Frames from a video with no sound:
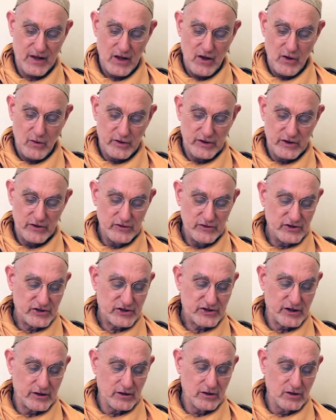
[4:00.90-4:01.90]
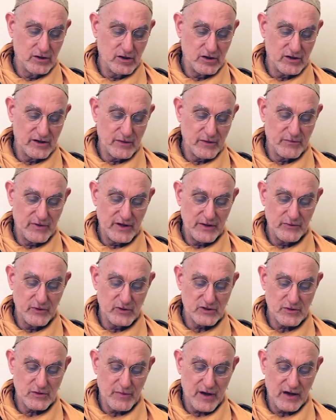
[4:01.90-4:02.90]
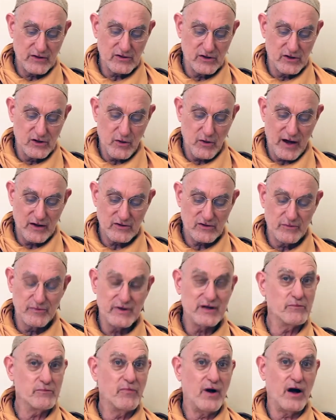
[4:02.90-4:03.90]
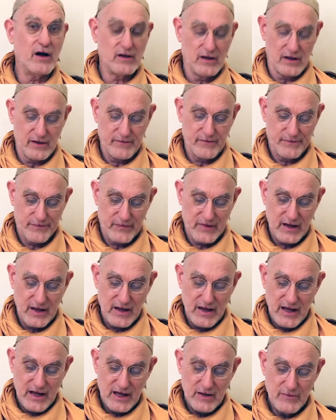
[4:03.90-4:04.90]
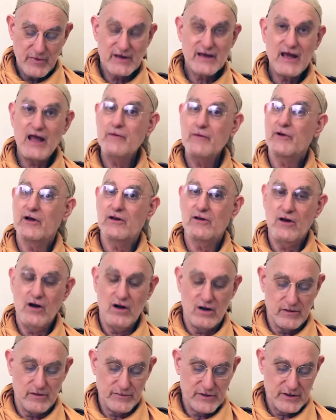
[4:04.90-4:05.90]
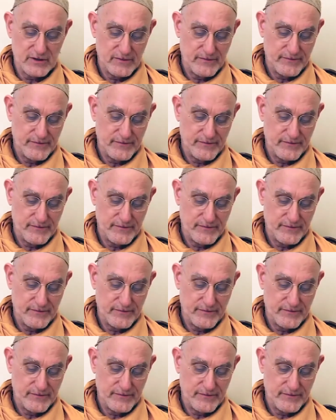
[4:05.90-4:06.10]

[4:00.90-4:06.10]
When Yudhishthira learned that Bhima was about to go out to meet Baka, he became alarmed.